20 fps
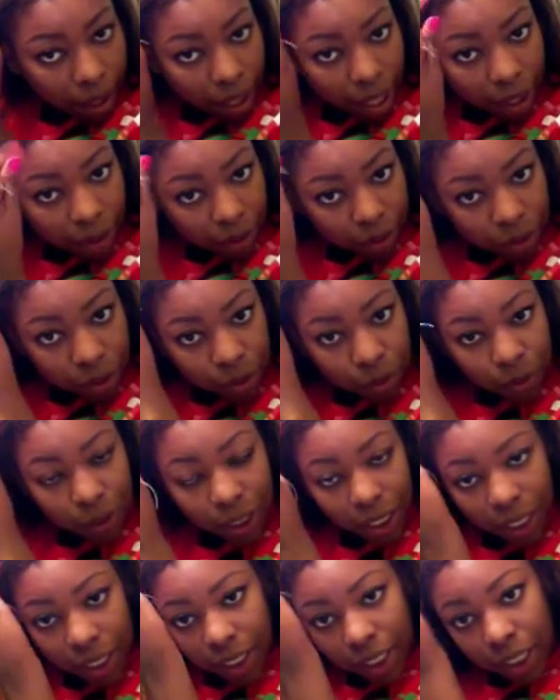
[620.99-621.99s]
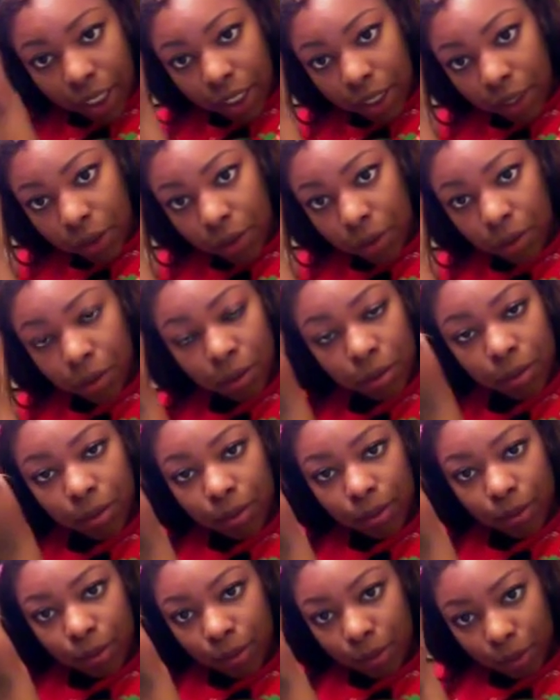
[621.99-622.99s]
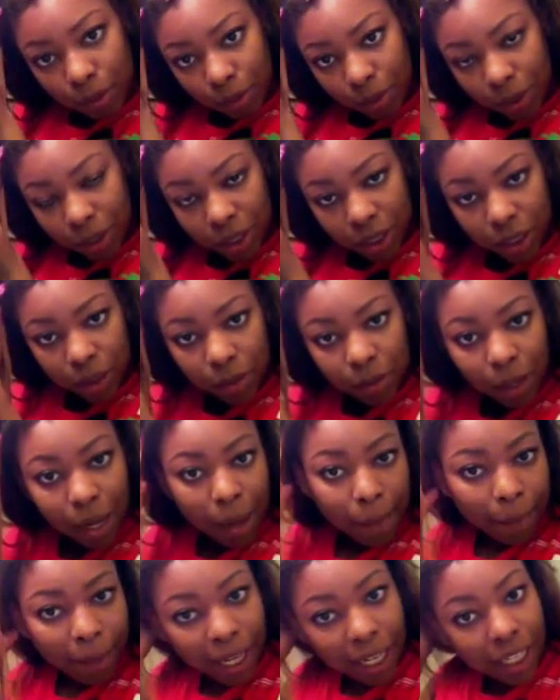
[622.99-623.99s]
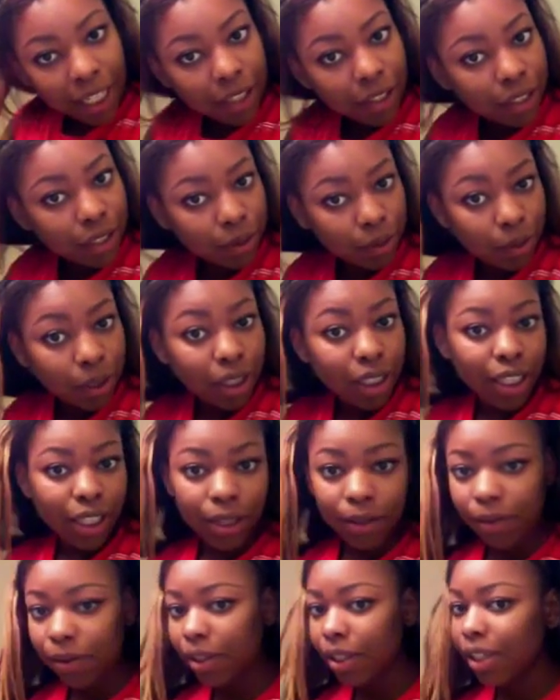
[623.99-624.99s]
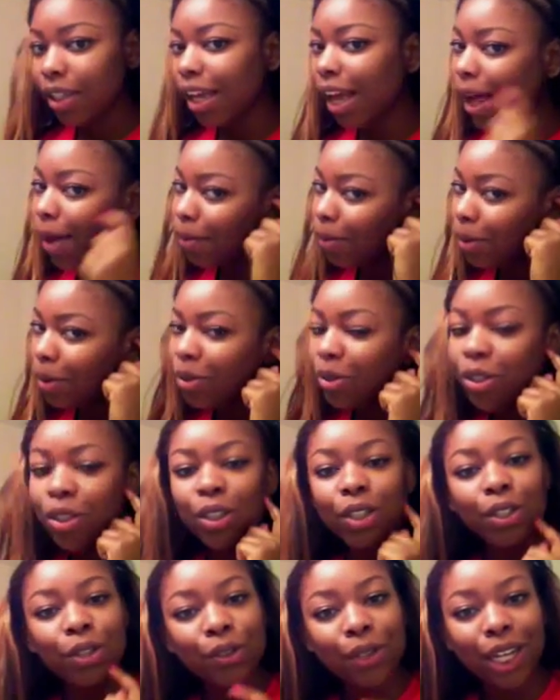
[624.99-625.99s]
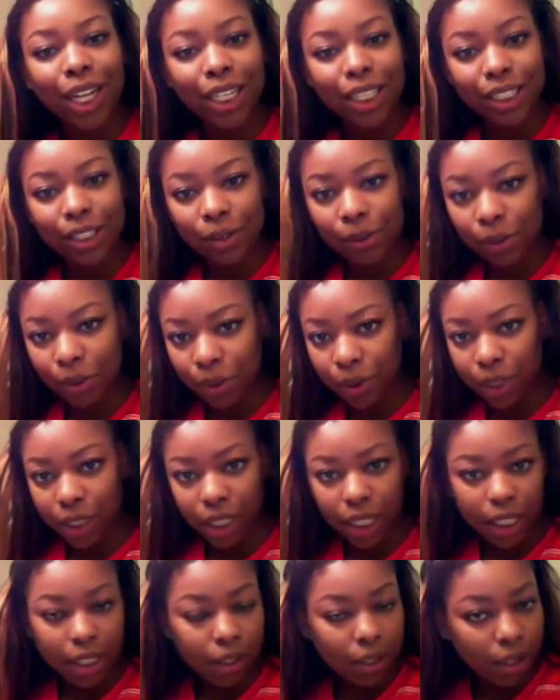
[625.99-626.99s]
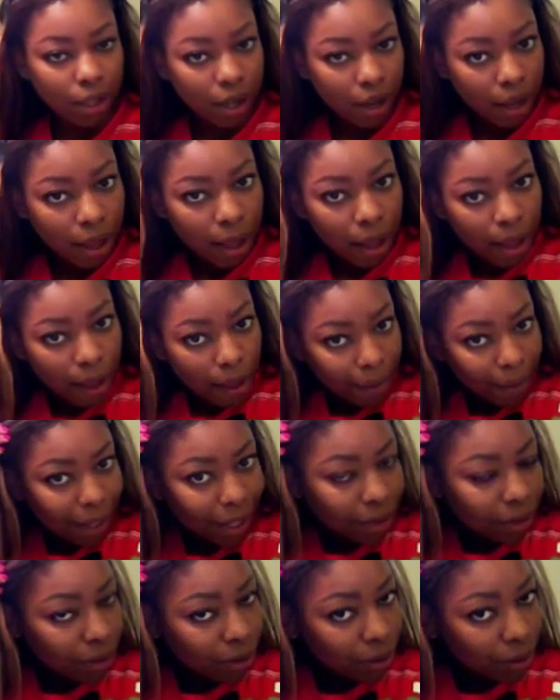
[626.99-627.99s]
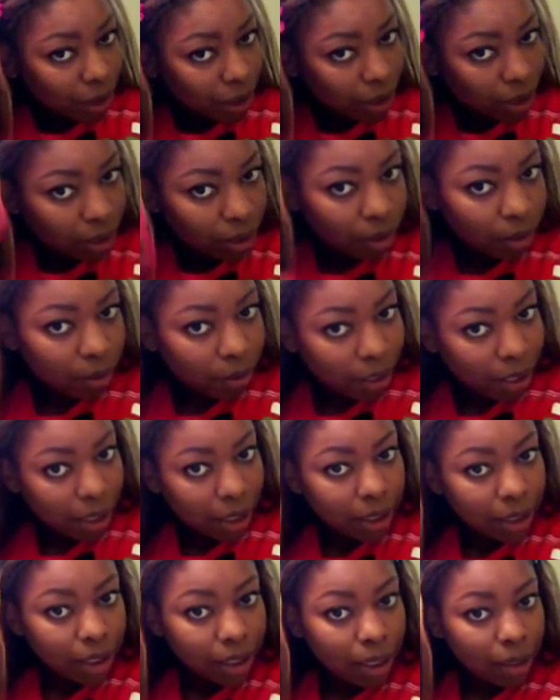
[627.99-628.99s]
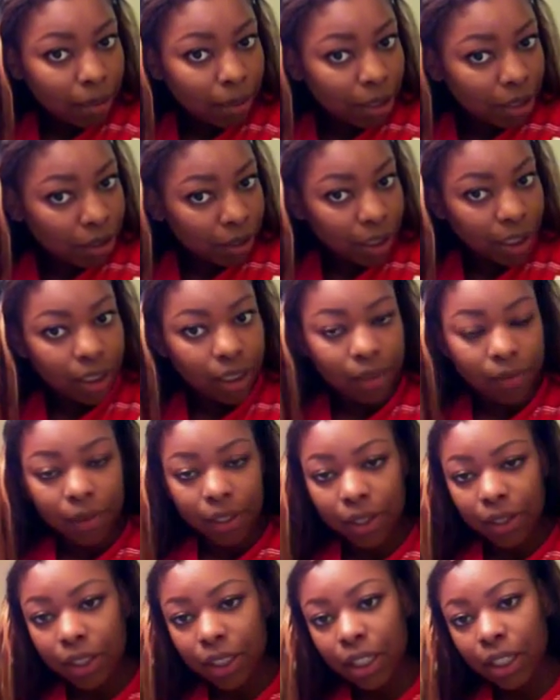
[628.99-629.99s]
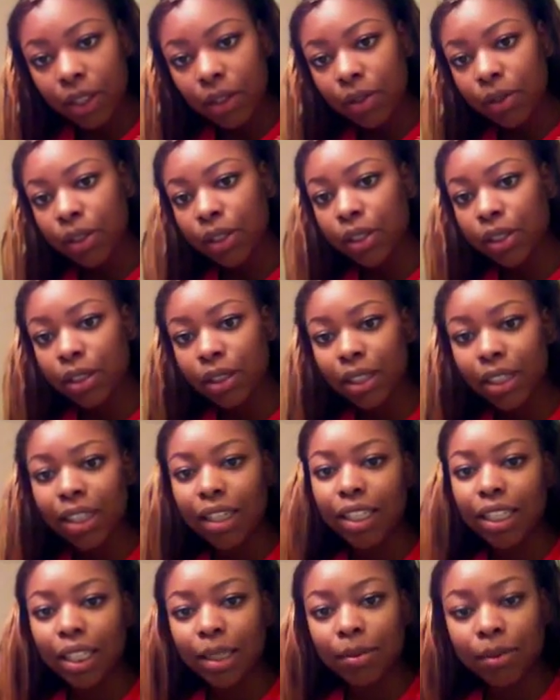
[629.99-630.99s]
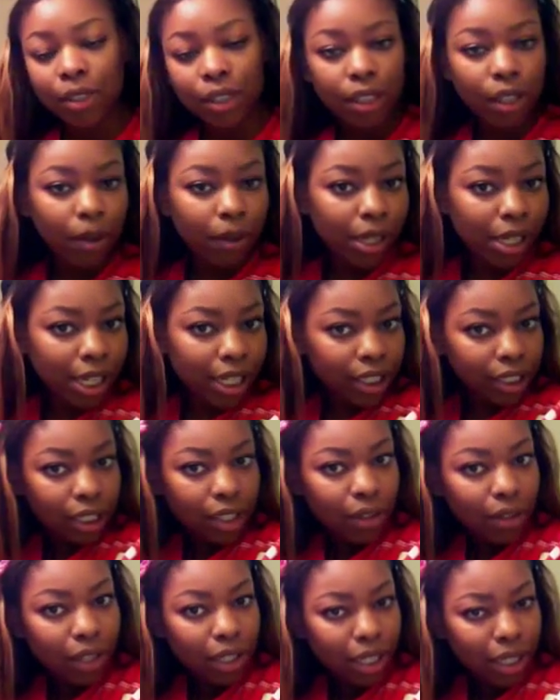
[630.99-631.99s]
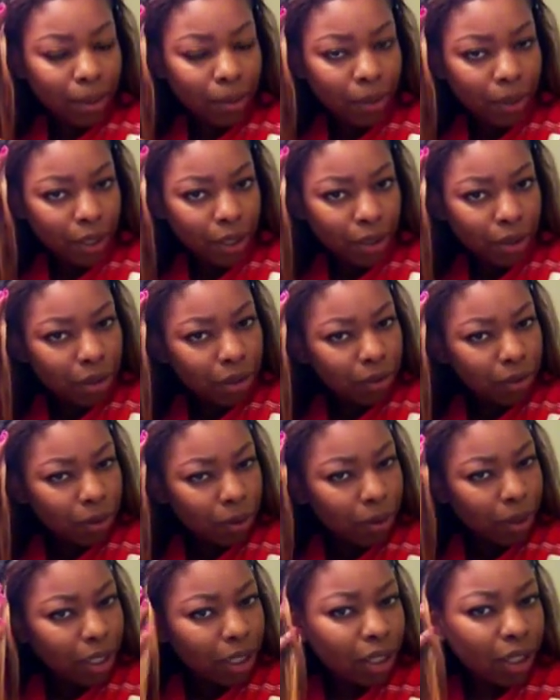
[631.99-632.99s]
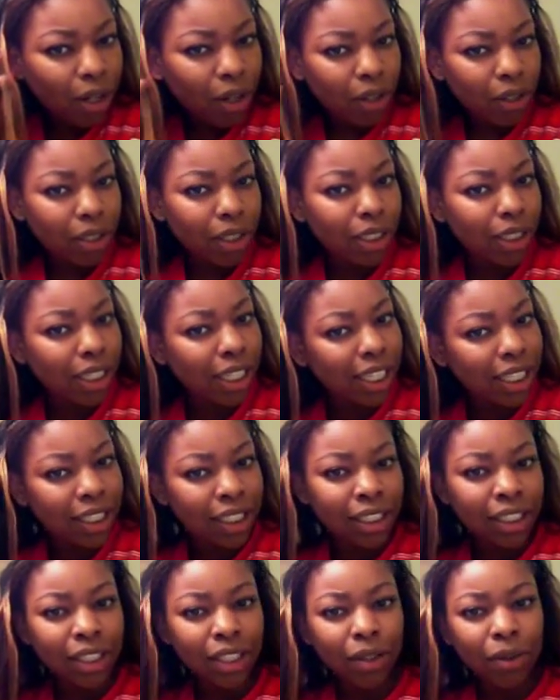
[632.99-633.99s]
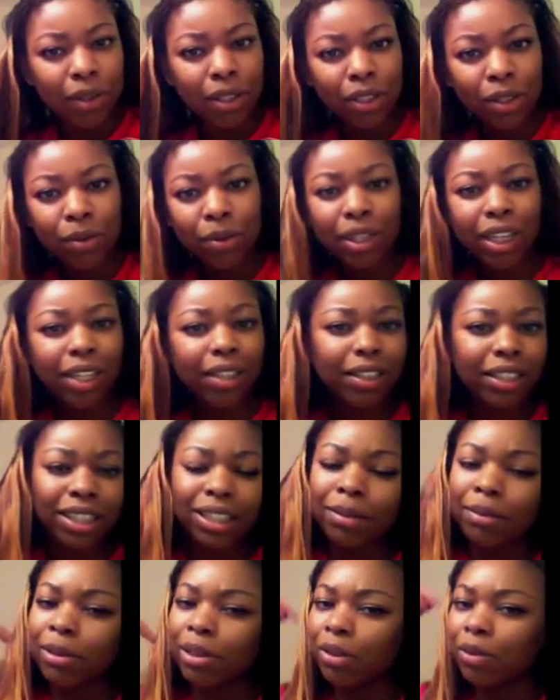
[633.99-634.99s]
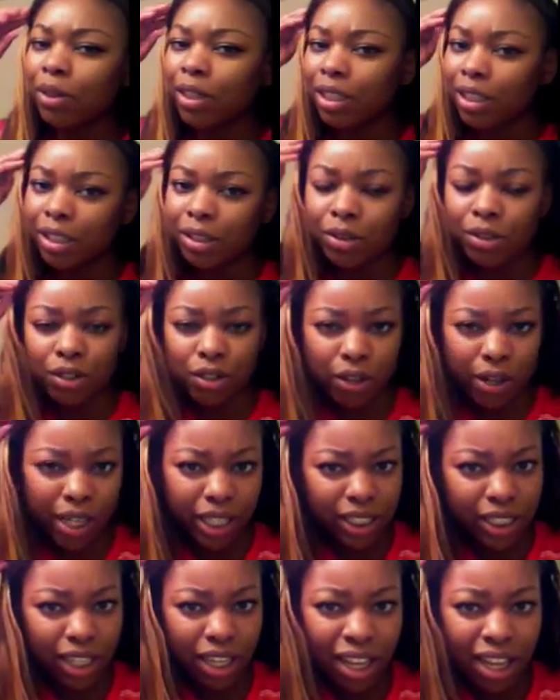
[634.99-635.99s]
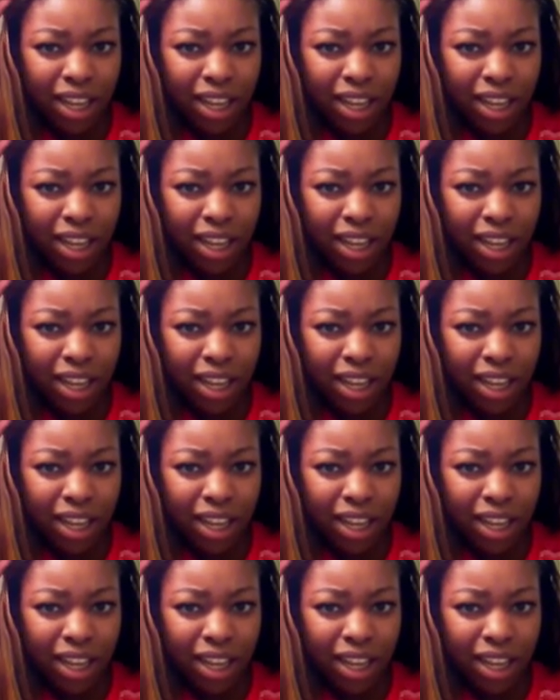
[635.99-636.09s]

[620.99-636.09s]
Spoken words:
I don't use any glue, which is why my hair is really healthy. I will show you guys sooner or later. I don't use any glue. I like to get my tracks very close, keep the sewing lasting longer. And with glue, if you want a long lasting sewing, you have to keep gluing in those tracks.